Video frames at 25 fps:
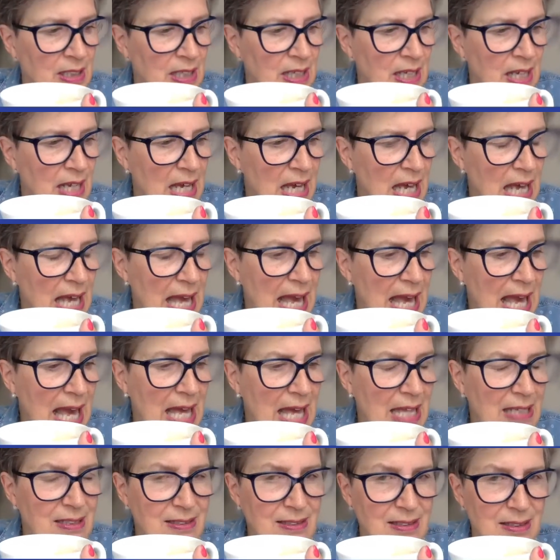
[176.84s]

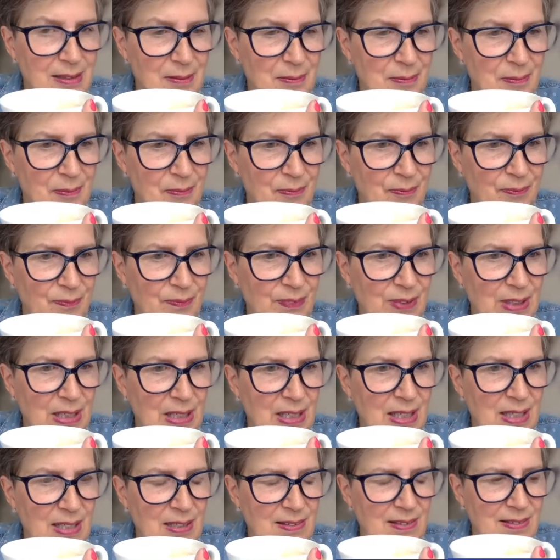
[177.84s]
And
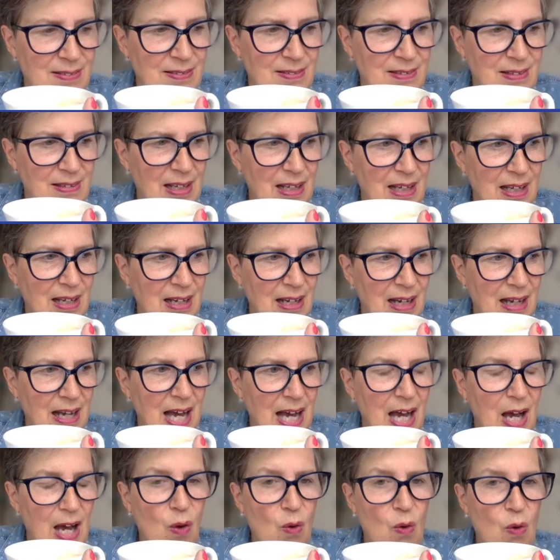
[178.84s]
it's
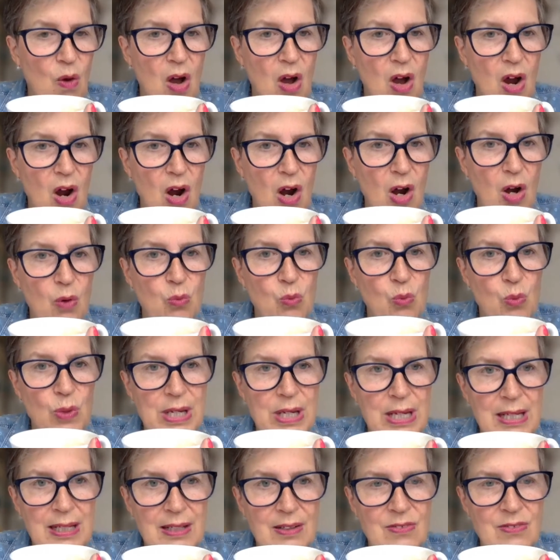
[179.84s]
how are
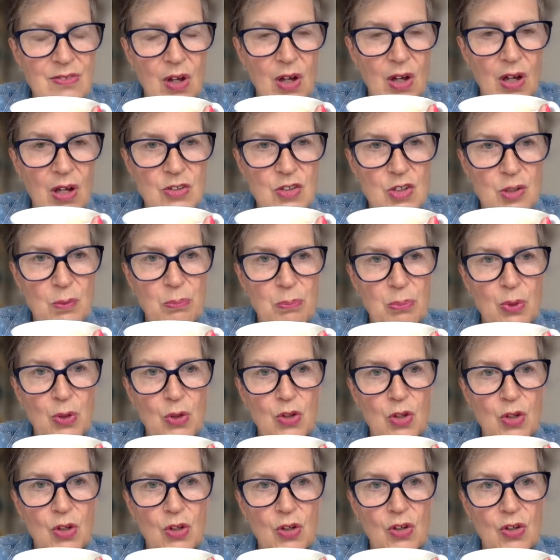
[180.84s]
we as
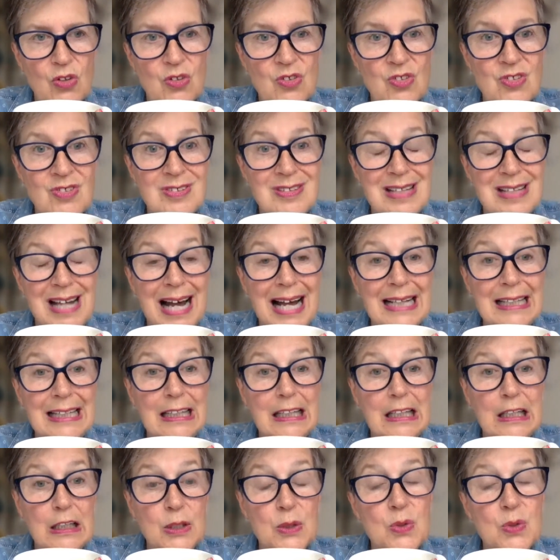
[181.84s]
entrepreneurs
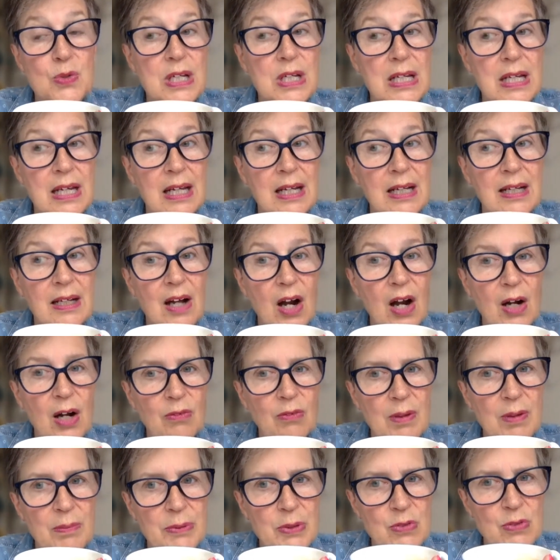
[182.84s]
diluting our
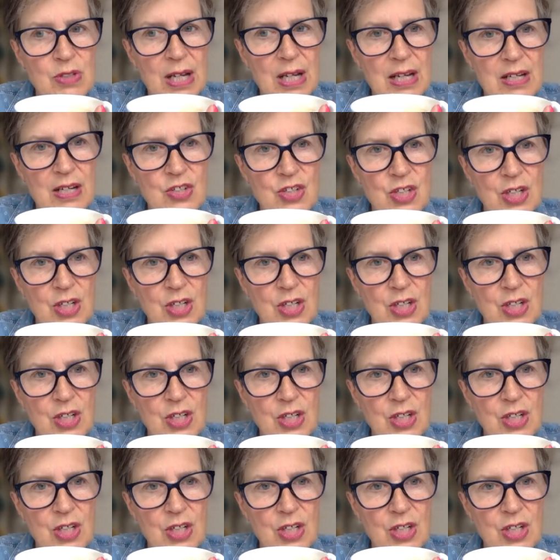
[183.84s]
reputation,